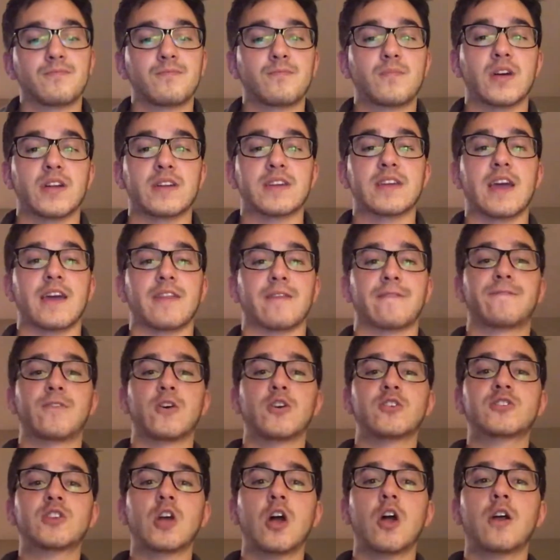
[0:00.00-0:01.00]
But yeah, the
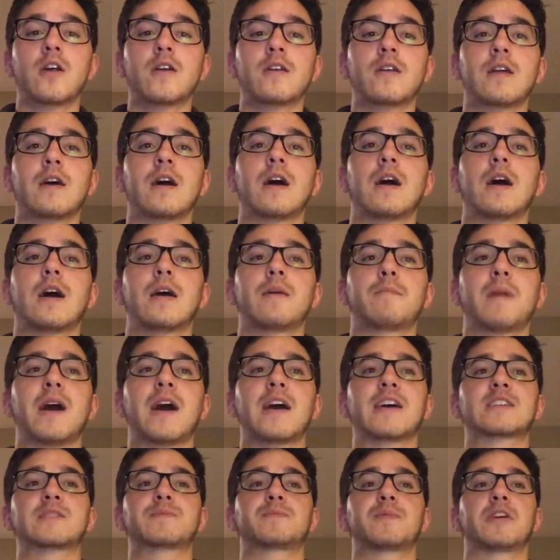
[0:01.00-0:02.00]
first sergeant, in
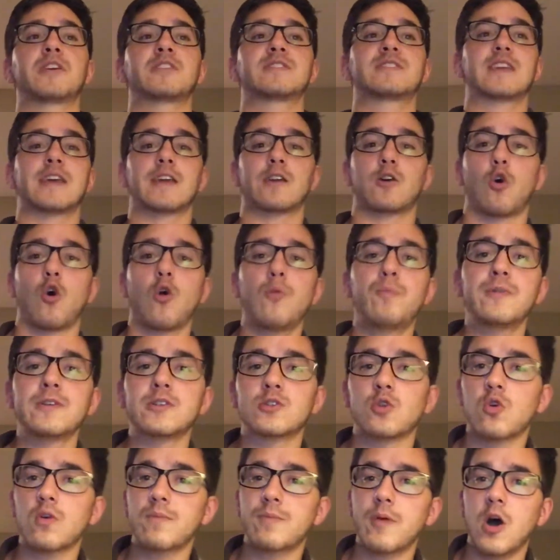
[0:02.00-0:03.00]
my experience, he had an open
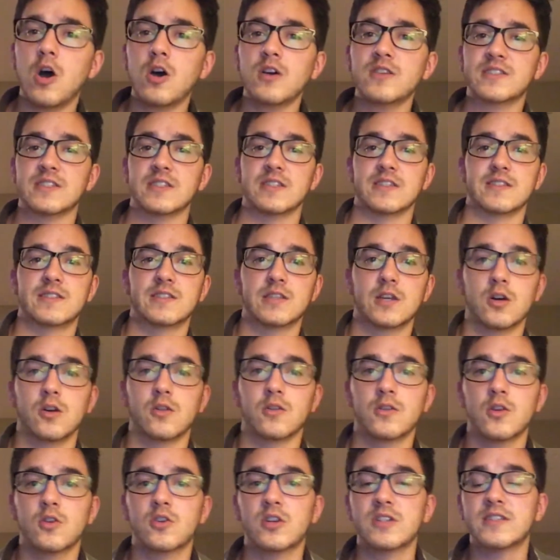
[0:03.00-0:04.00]
door policy, so
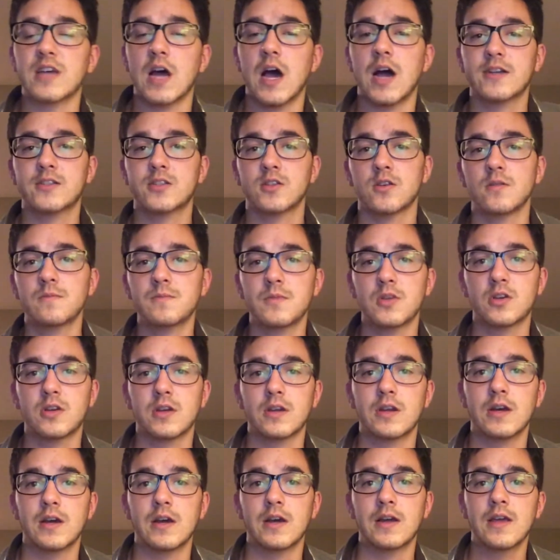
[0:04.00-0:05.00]
you could talk to him, you
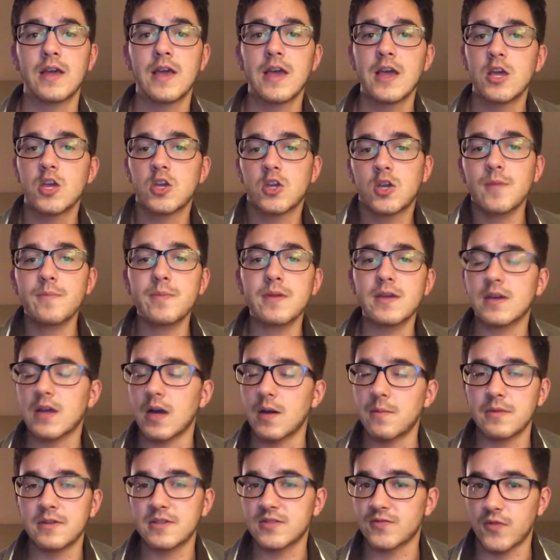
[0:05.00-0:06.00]
could
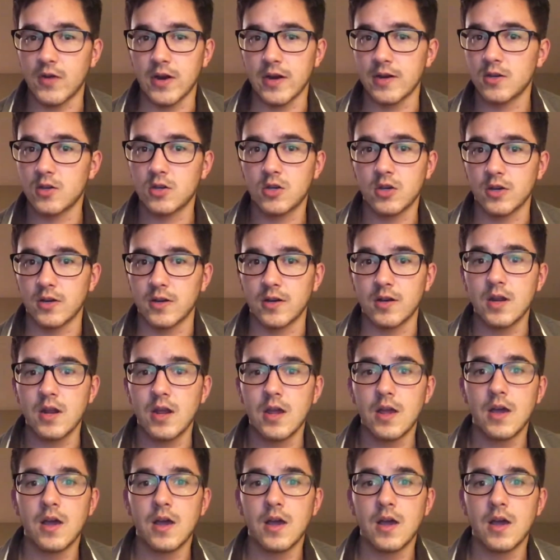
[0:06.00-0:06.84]
become his friend, you couldn't.